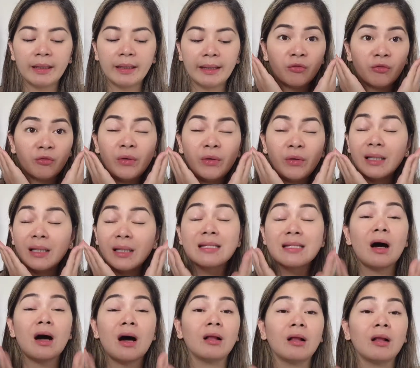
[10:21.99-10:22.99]
The feel
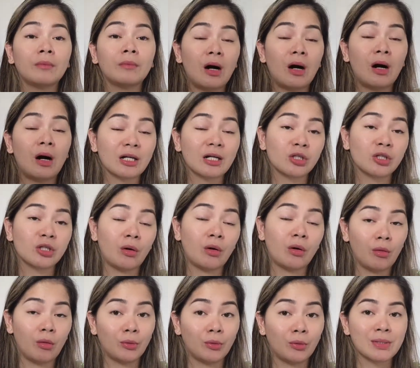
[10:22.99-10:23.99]
is actually
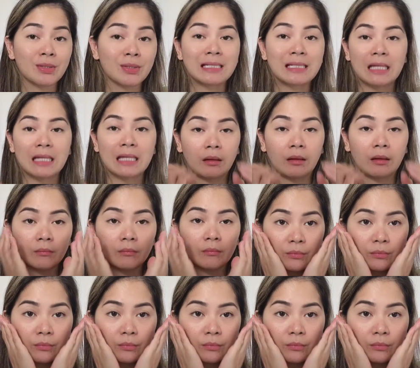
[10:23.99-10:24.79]
almost the same.